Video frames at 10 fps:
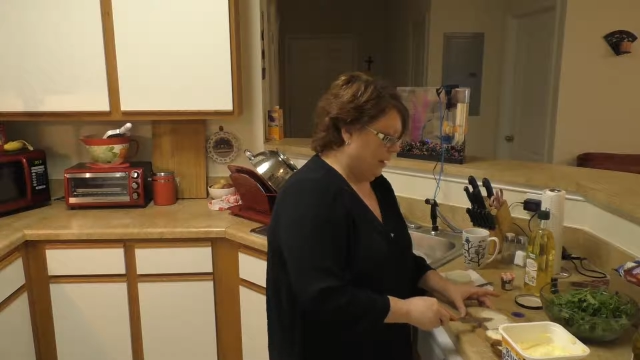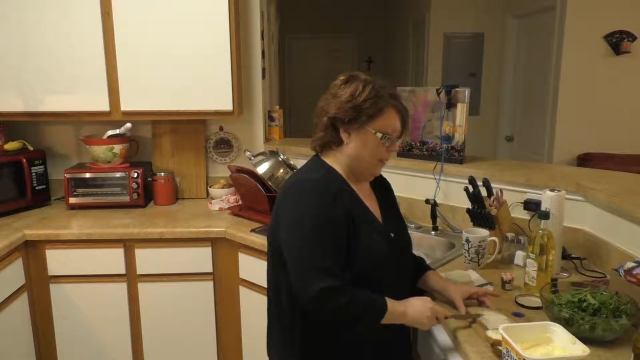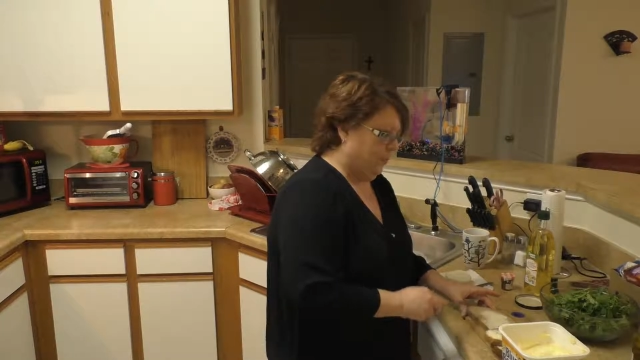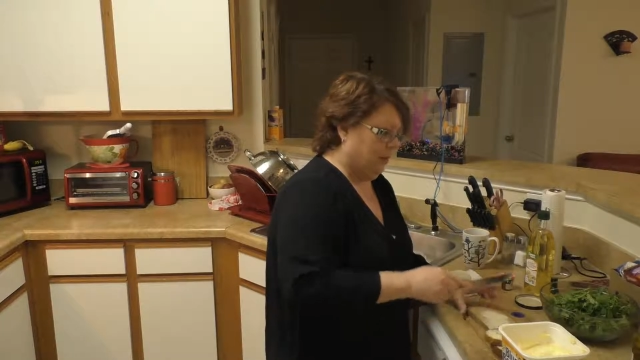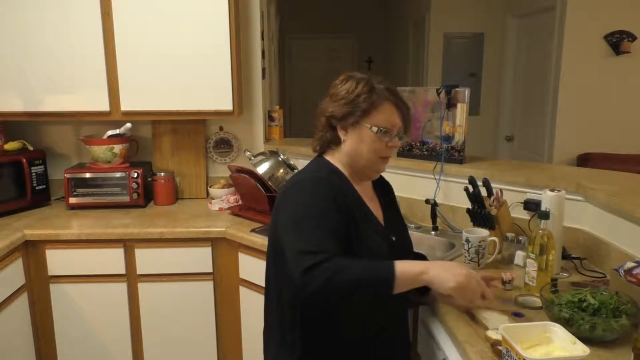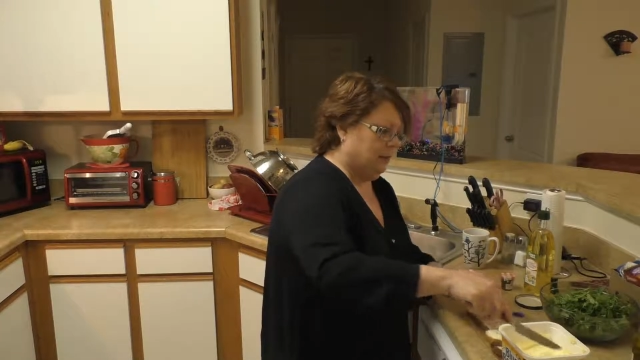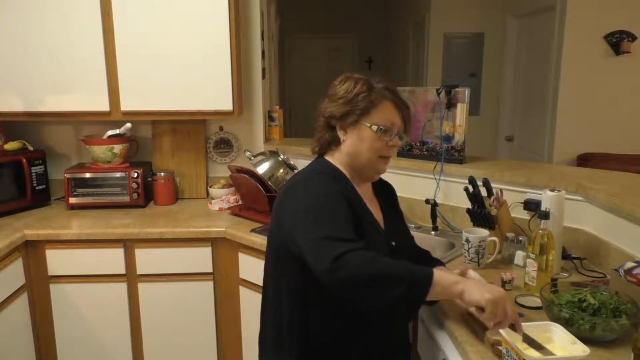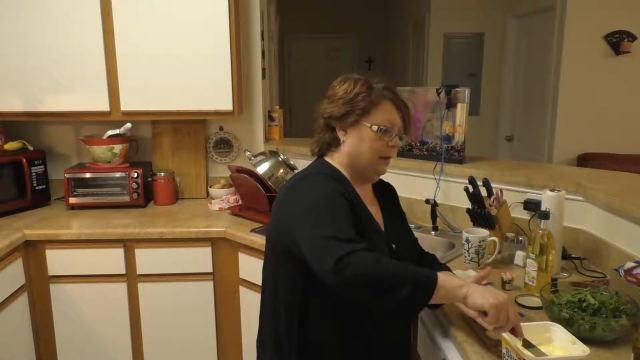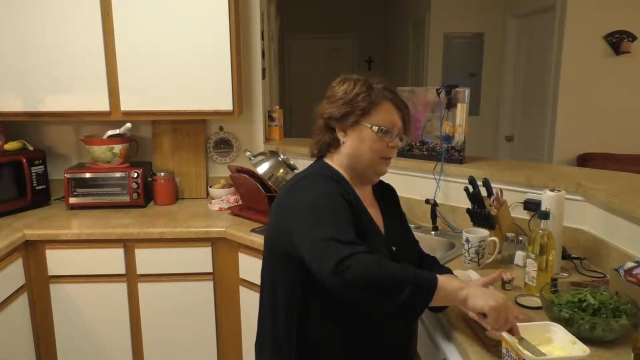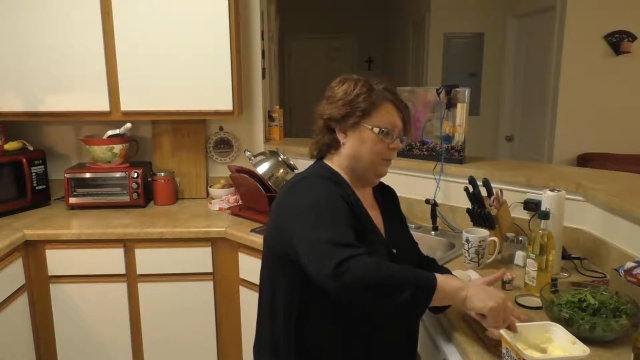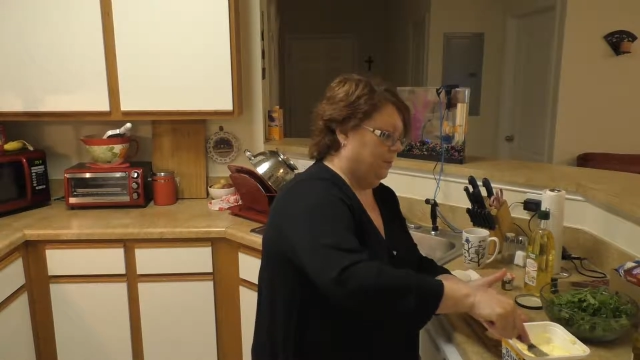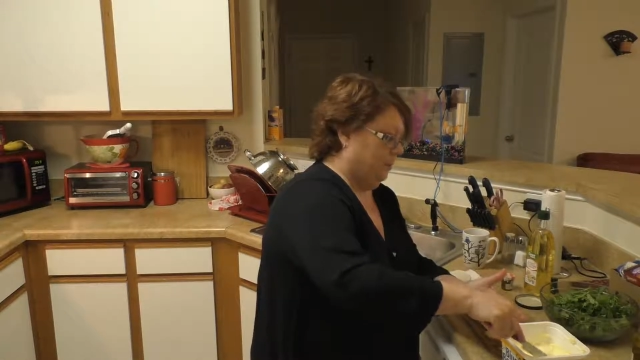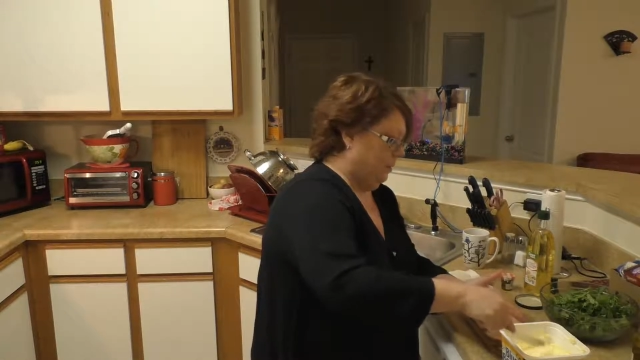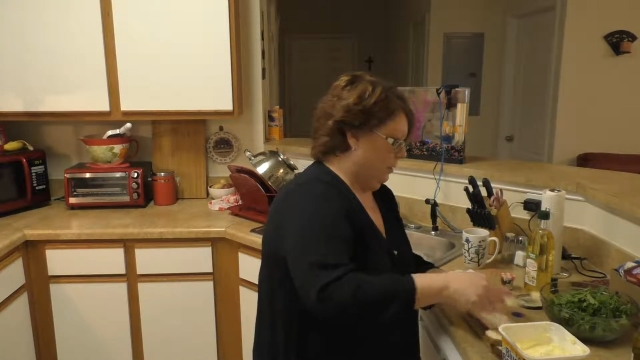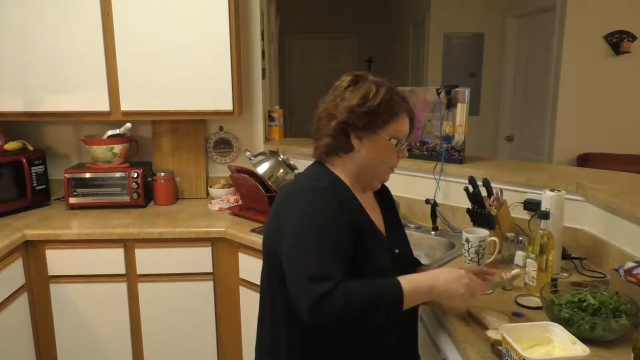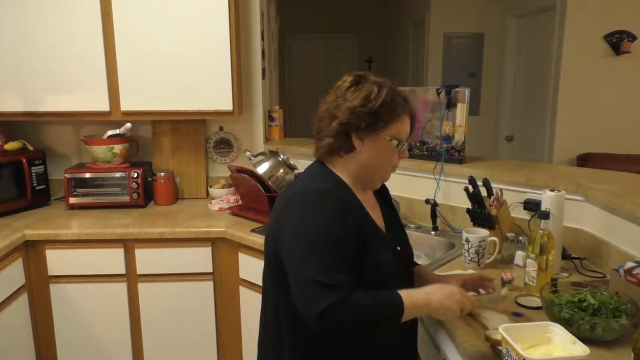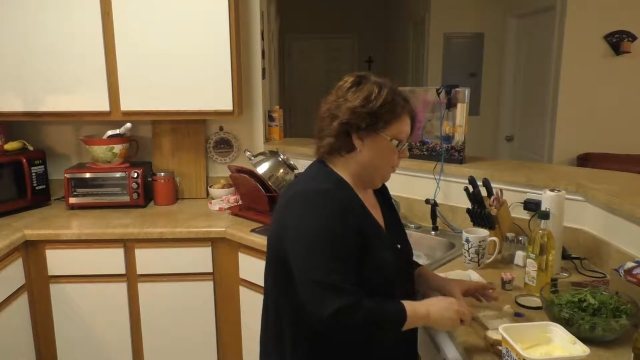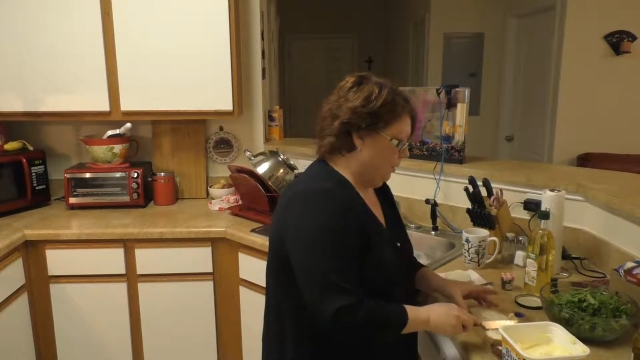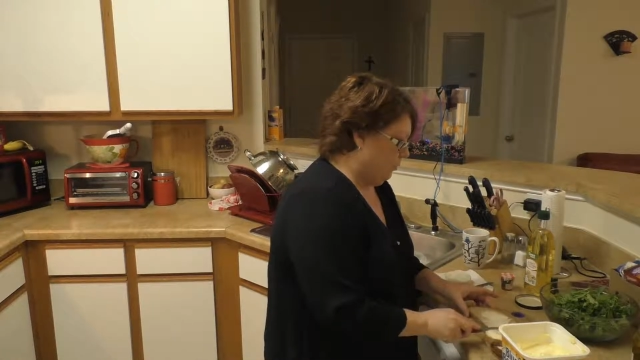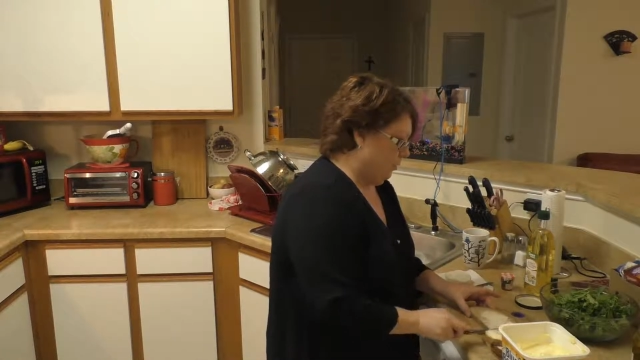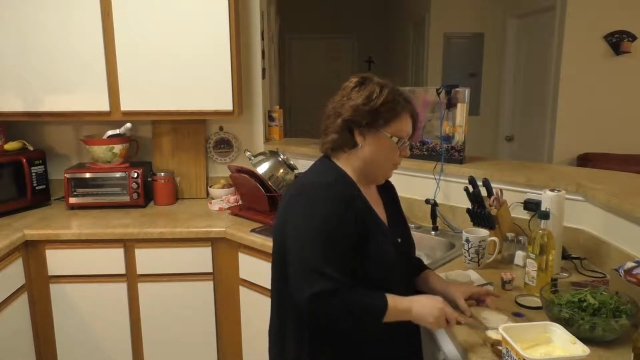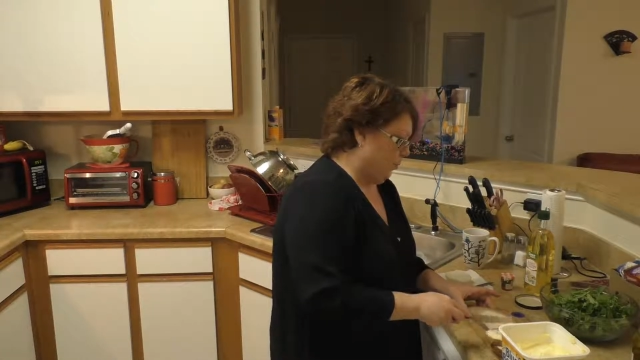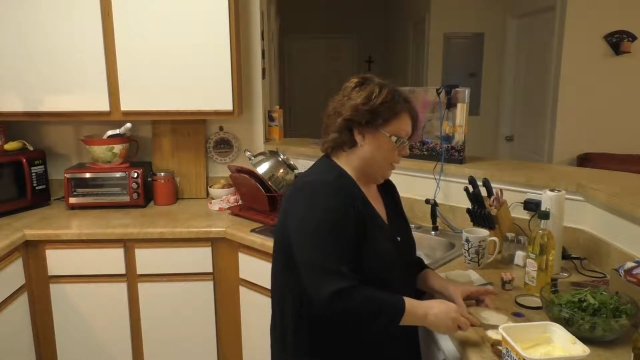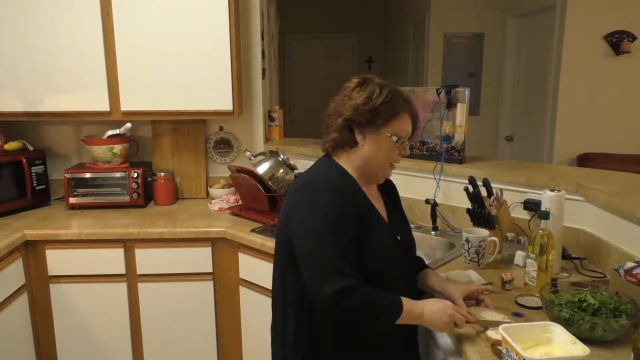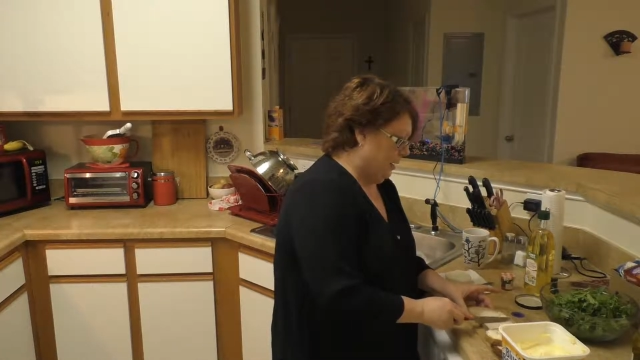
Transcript: I put the butter on the bread,